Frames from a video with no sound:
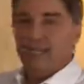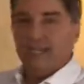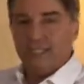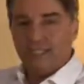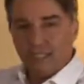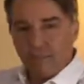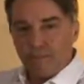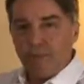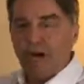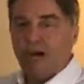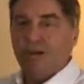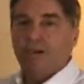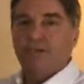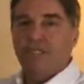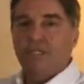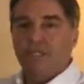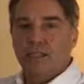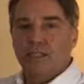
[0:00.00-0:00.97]
is then
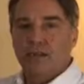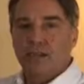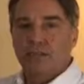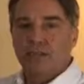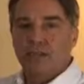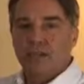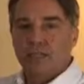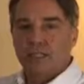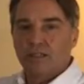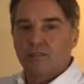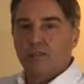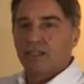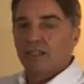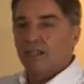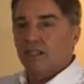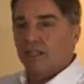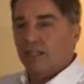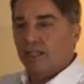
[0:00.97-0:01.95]
piped into the production
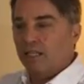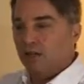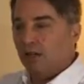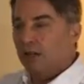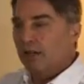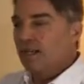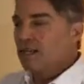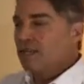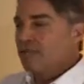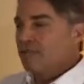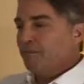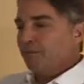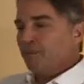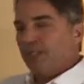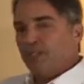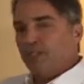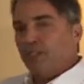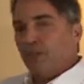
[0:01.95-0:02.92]
facility, right?
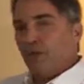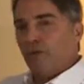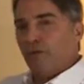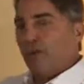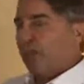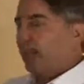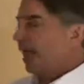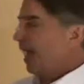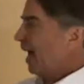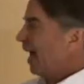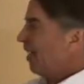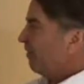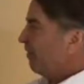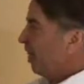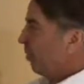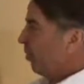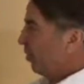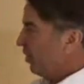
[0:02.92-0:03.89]
And so they
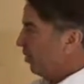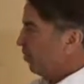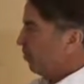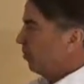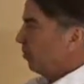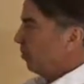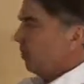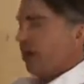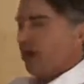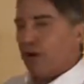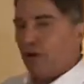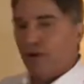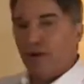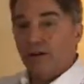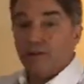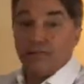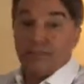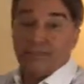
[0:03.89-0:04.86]
have a renewable
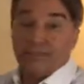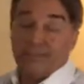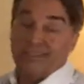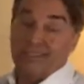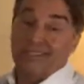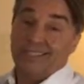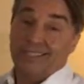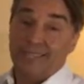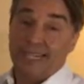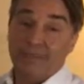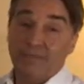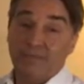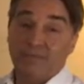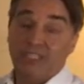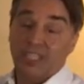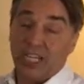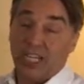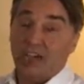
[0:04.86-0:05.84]
powered
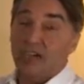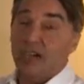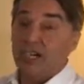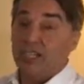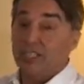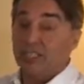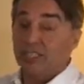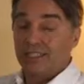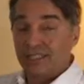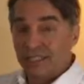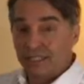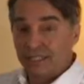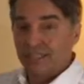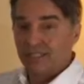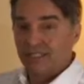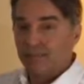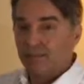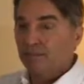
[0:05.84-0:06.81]
steam generation
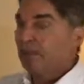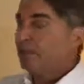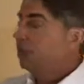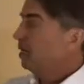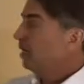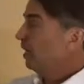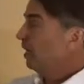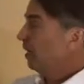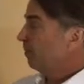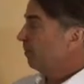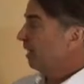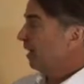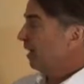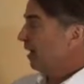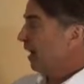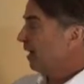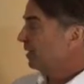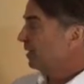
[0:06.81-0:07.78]
system that
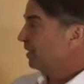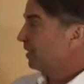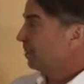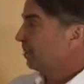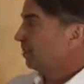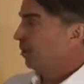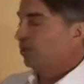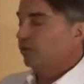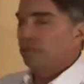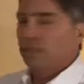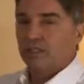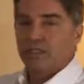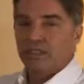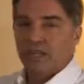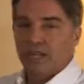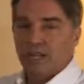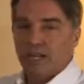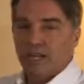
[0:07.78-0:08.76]
allows them to
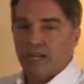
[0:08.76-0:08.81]
produce